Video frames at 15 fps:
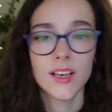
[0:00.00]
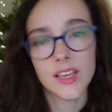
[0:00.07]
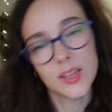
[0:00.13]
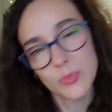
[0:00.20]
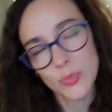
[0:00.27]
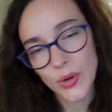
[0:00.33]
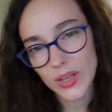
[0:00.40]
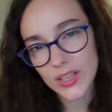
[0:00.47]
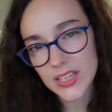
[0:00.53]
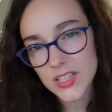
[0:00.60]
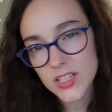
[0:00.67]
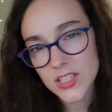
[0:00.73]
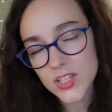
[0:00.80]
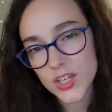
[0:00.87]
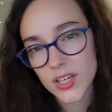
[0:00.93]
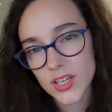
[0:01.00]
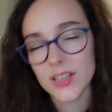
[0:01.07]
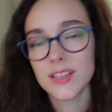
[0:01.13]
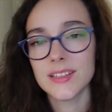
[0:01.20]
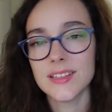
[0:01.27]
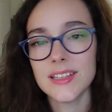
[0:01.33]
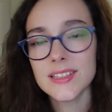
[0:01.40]
In Polish,
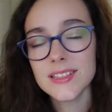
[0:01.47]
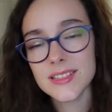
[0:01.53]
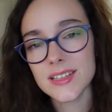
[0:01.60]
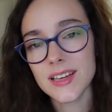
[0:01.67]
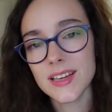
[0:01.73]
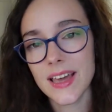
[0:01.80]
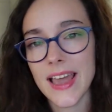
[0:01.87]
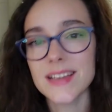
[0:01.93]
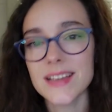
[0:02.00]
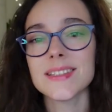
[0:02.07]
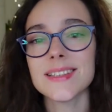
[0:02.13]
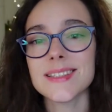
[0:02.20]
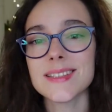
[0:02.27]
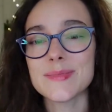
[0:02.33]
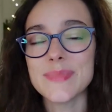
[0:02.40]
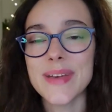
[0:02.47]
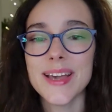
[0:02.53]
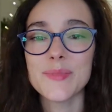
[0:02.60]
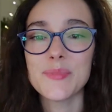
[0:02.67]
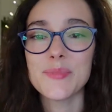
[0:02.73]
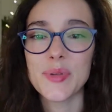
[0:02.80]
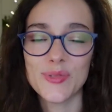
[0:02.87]
these cases
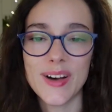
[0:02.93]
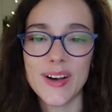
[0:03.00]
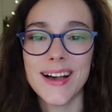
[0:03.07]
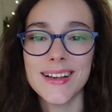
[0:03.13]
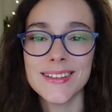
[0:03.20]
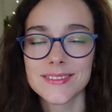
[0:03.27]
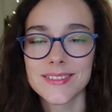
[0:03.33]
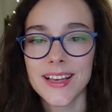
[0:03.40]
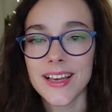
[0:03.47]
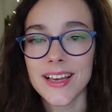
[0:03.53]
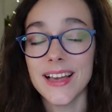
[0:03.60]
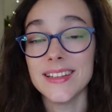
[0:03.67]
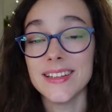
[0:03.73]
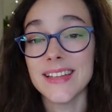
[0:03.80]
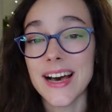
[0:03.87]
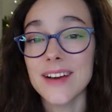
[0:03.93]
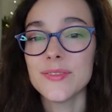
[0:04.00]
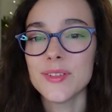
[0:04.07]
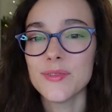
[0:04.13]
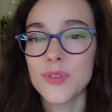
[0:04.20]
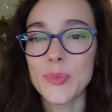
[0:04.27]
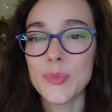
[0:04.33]
may provide enough
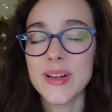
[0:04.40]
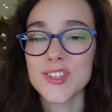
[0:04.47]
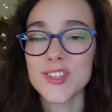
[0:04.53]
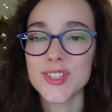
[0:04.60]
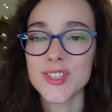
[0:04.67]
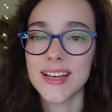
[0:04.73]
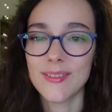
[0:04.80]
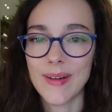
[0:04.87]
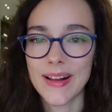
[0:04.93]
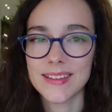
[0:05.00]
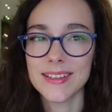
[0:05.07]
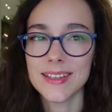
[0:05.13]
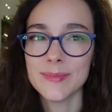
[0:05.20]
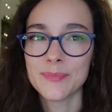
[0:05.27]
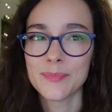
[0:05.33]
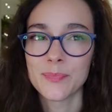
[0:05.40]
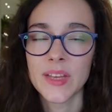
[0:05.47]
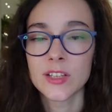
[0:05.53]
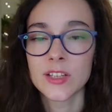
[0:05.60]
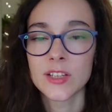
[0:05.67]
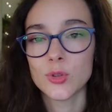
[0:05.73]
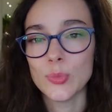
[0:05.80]
information already
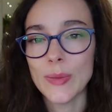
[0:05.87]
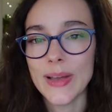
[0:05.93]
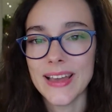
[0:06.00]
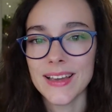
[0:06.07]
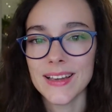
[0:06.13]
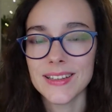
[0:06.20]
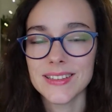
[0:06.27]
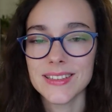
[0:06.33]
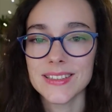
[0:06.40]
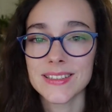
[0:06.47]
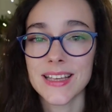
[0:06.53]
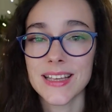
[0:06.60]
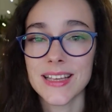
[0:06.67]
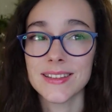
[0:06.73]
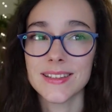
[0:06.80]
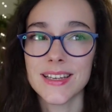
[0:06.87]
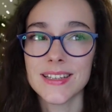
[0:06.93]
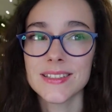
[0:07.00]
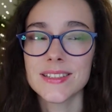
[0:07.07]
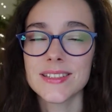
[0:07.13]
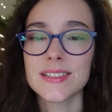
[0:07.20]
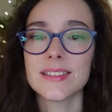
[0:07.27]
to make this
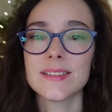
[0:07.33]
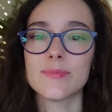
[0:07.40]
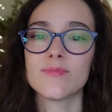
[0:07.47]
sentence